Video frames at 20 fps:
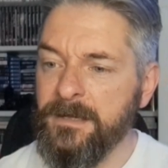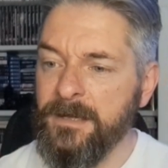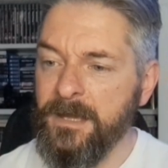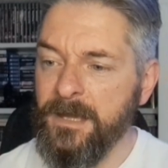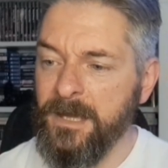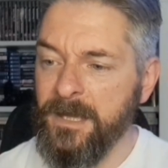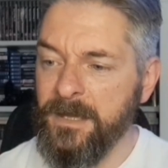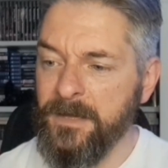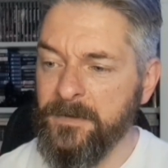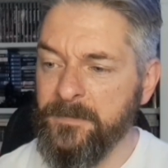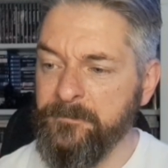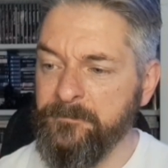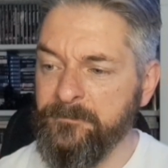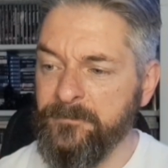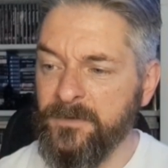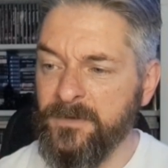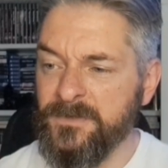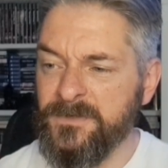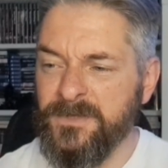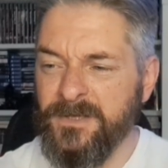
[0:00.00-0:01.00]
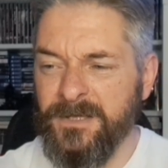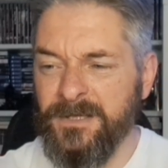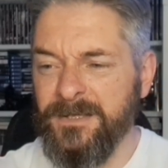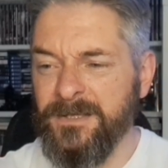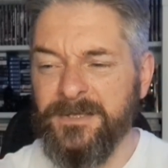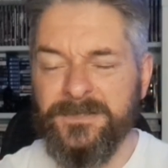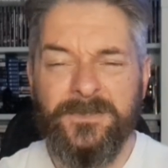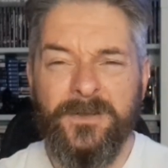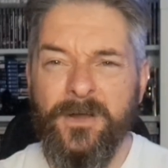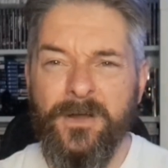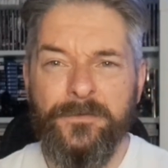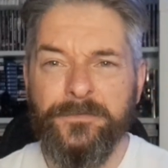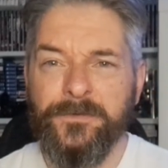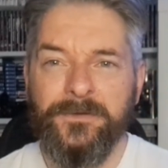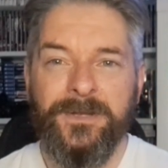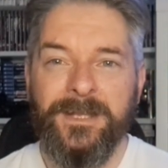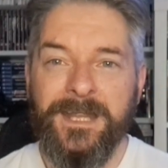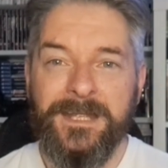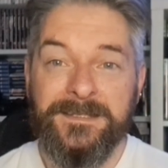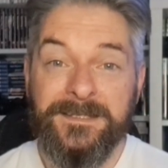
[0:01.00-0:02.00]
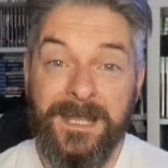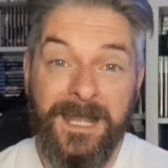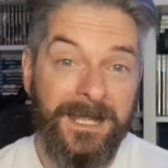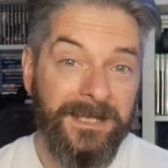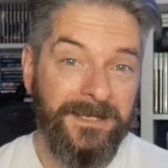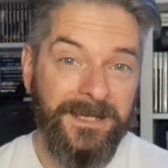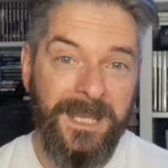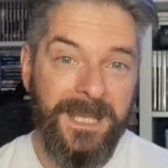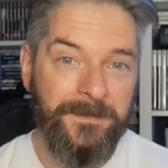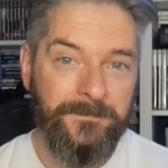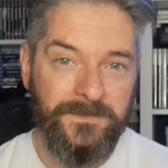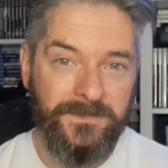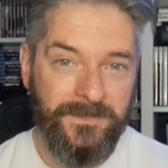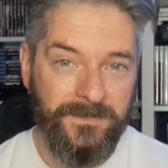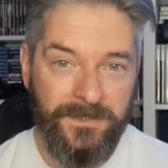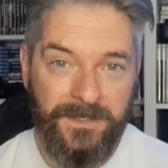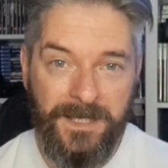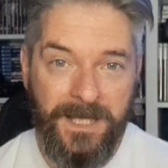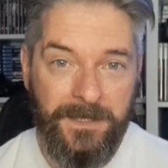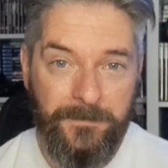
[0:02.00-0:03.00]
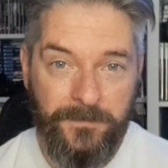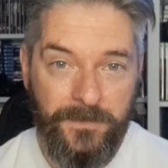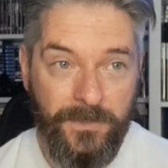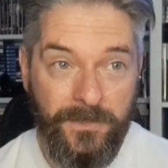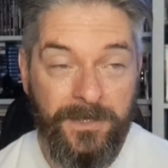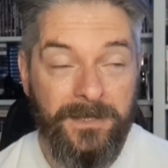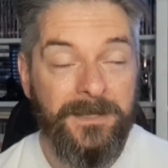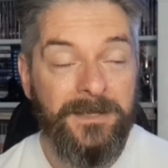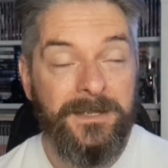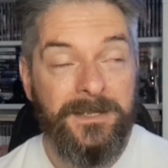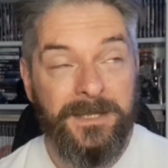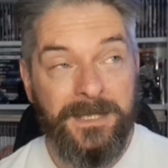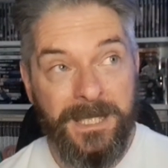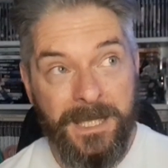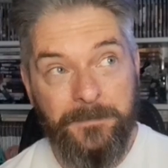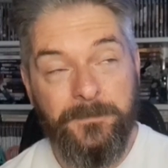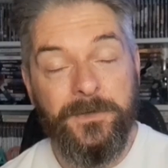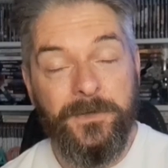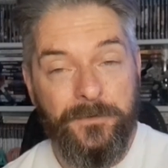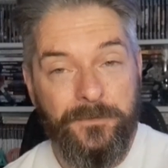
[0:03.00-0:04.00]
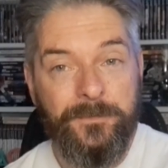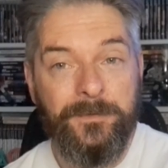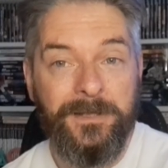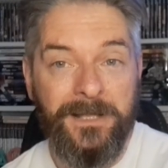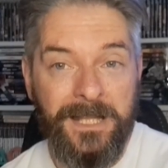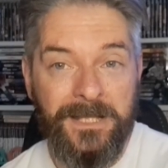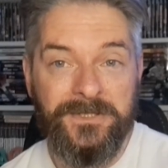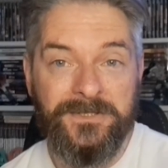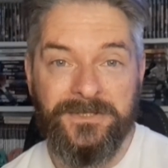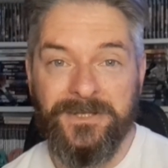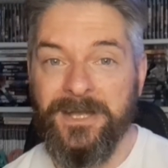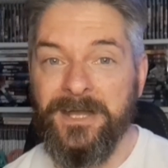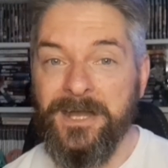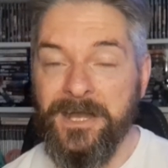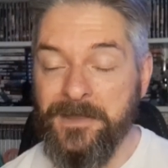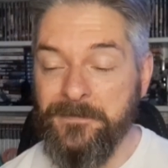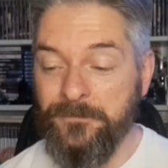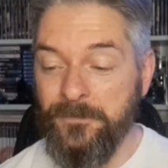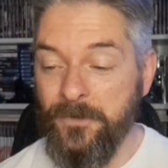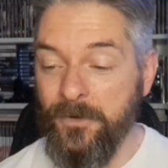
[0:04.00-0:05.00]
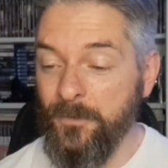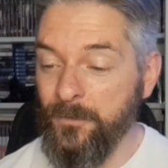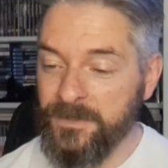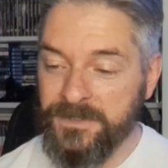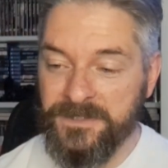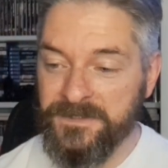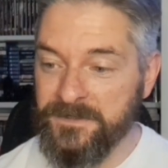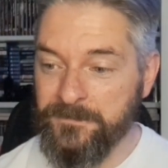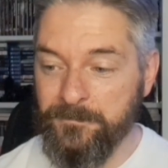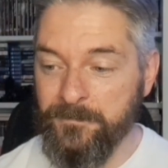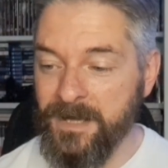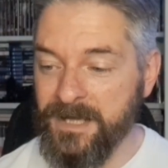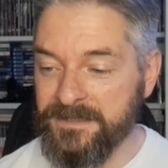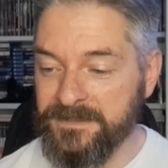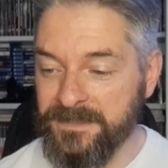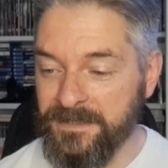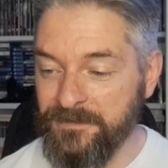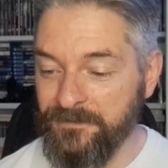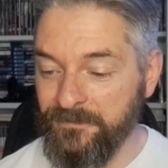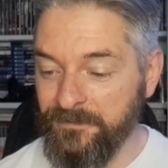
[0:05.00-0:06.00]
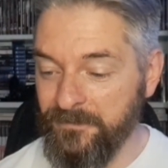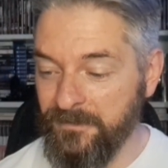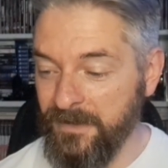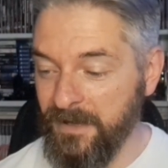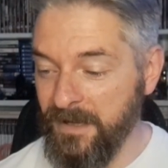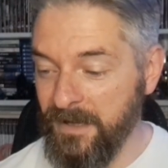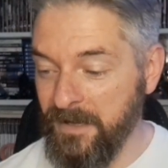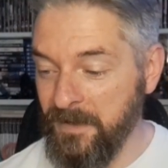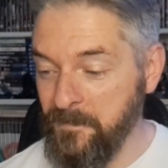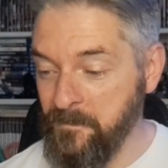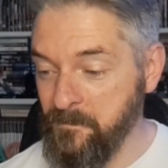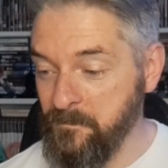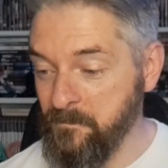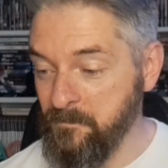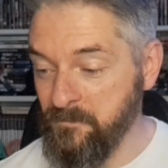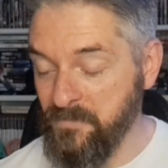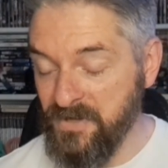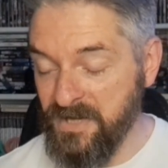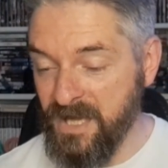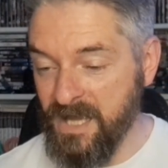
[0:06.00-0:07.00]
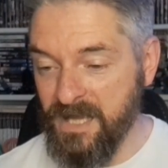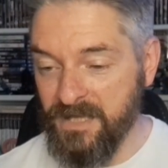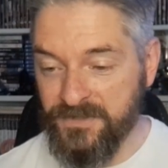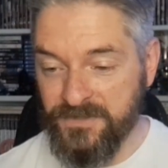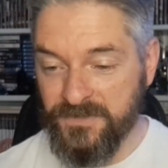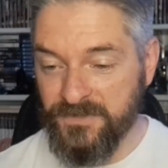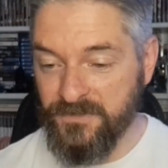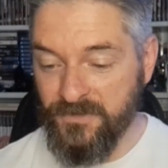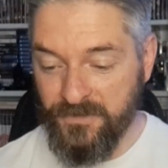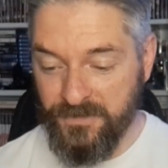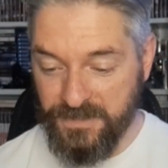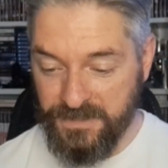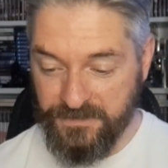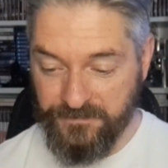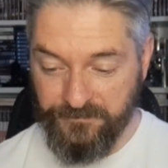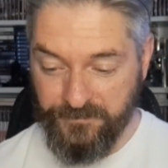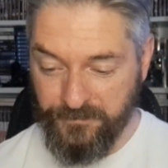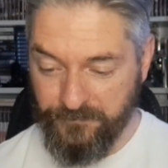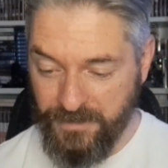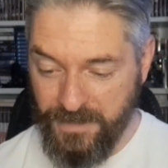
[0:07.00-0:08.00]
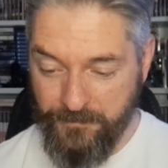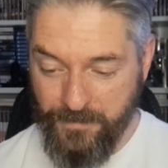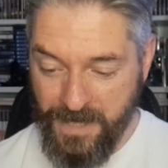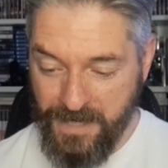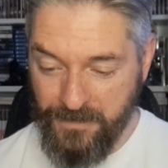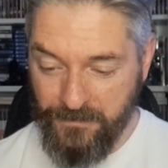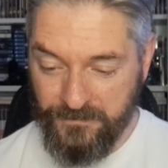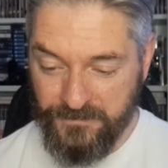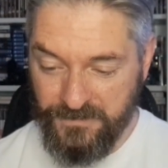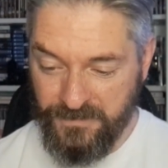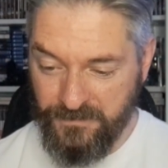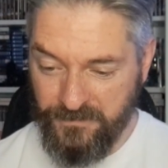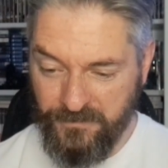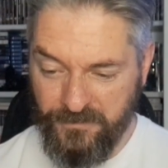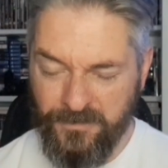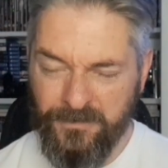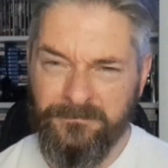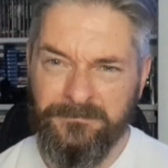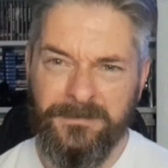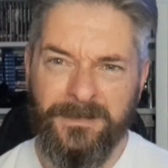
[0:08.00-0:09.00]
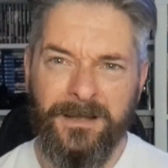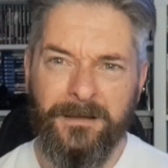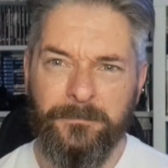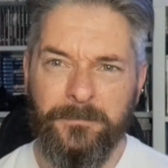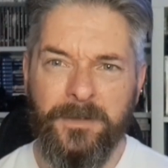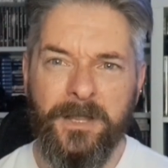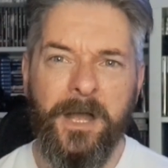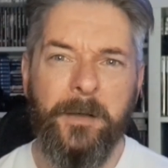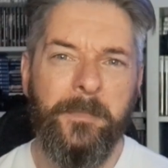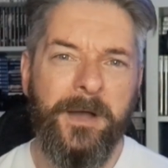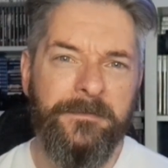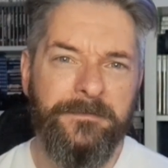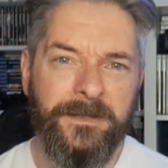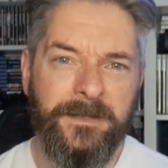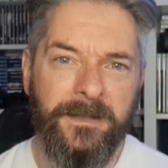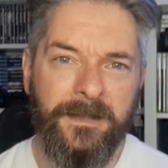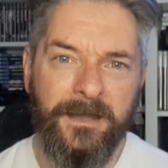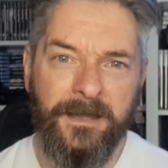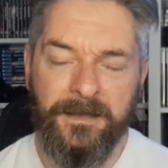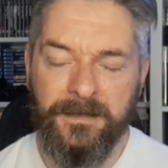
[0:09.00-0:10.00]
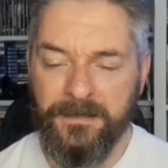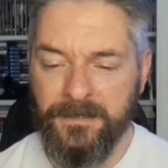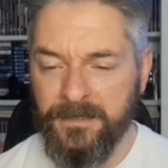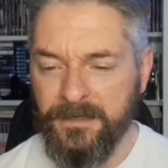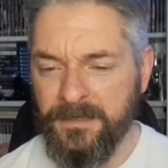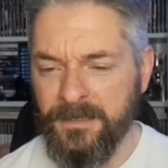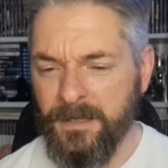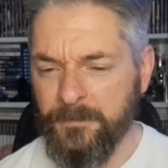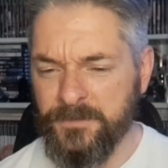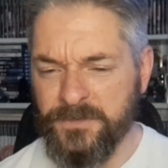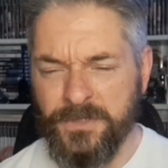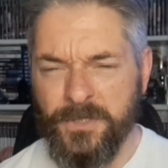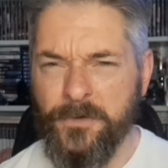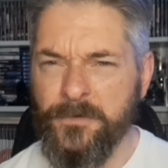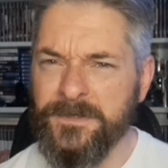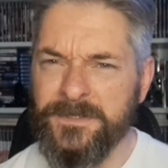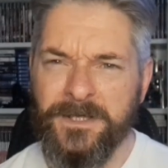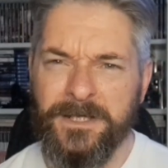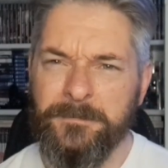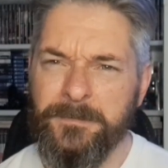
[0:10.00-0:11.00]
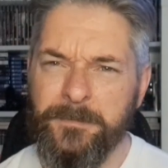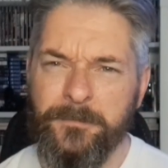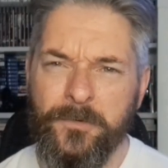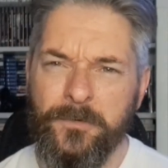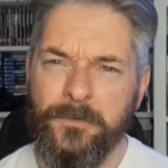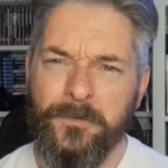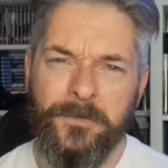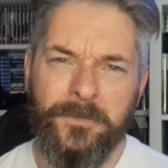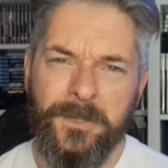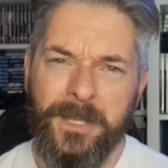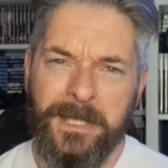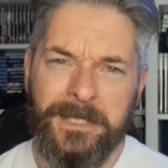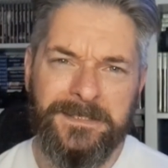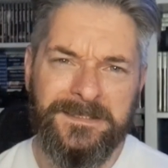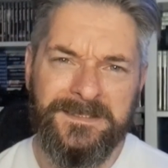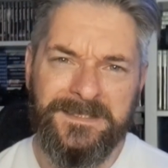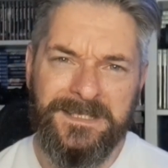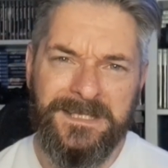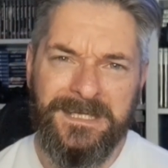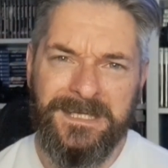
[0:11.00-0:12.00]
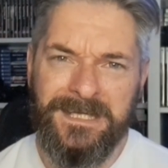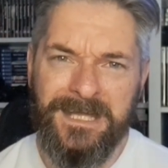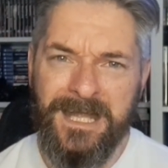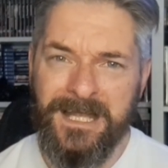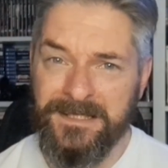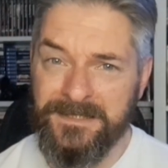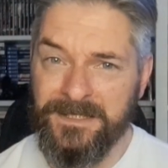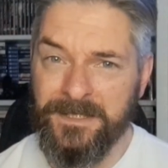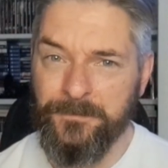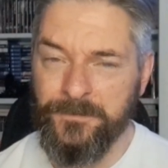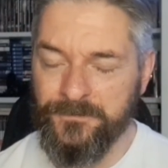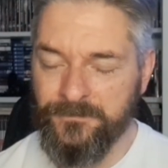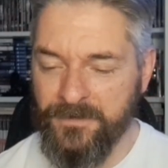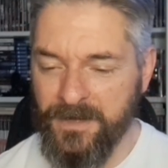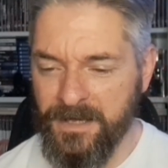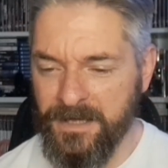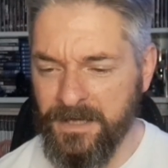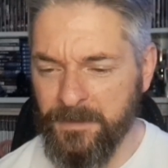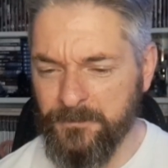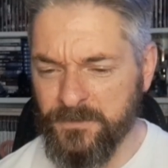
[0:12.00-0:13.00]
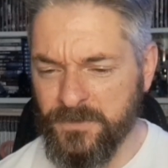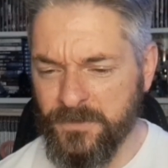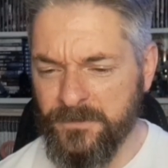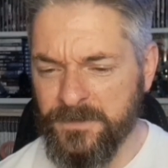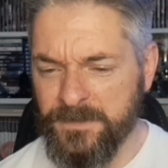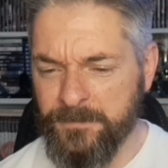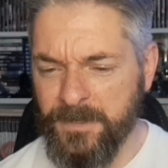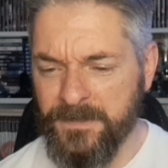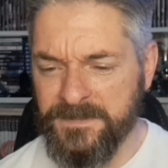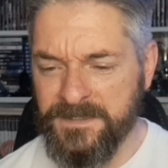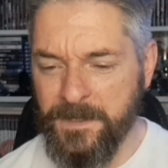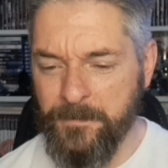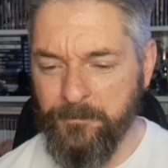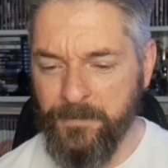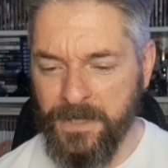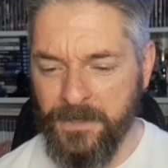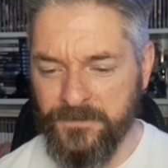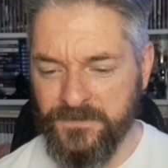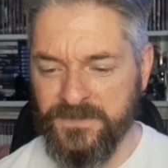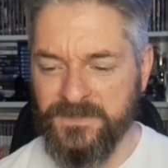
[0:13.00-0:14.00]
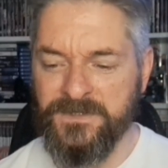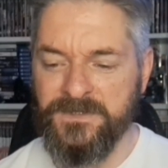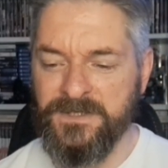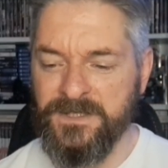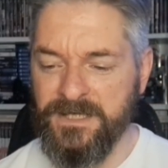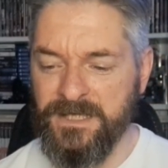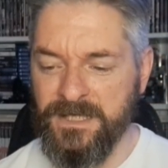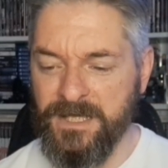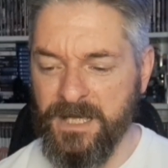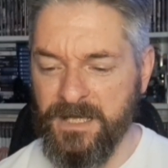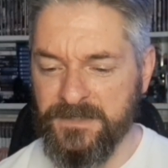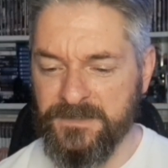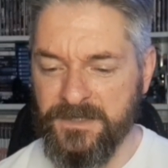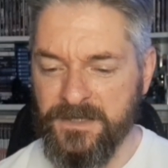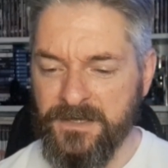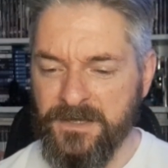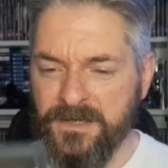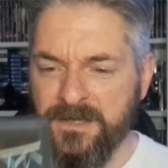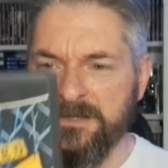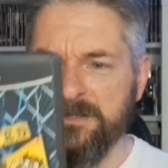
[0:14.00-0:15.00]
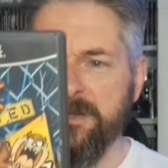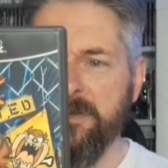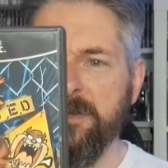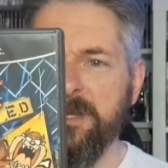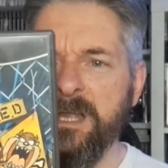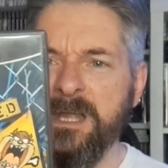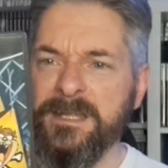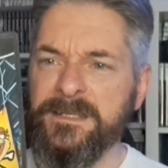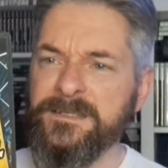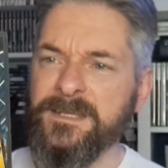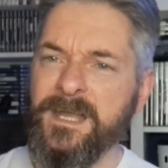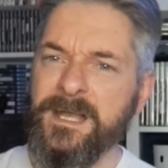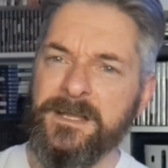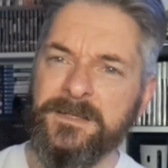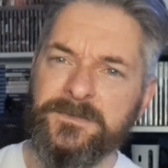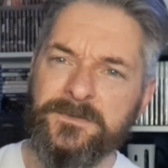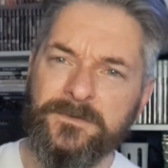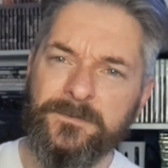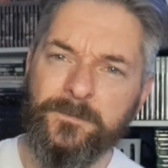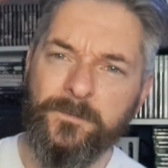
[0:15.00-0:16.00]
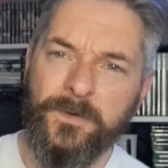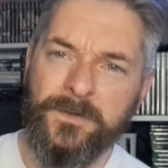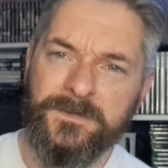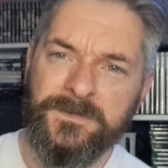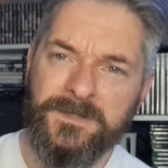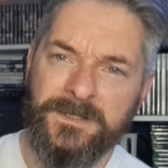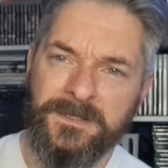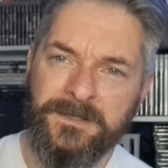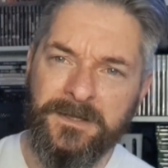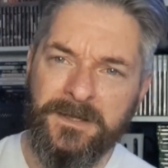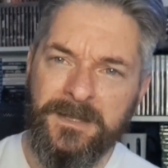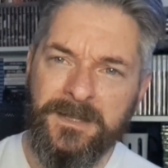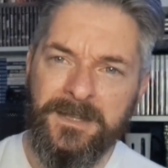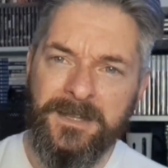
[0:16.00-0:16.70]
Because it's not often I get to add games to the GameCube collection that I've got, which isn't massive. But yeah, I just saw this for £3 and I thought, I'm having that. I'm sure it's going to be more than that in CEX, and I was right. I'm sure it's about £10 in CEX. So yeah, Taz Unwanted.